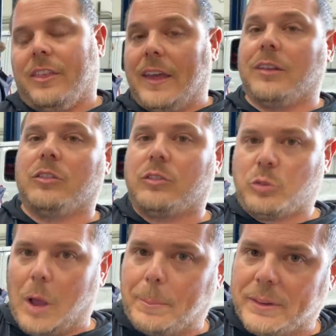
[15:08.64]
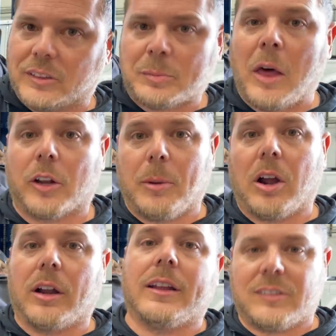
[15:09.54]
then swap in the smaller
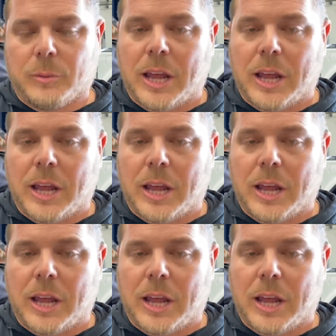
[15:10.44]
bar and see what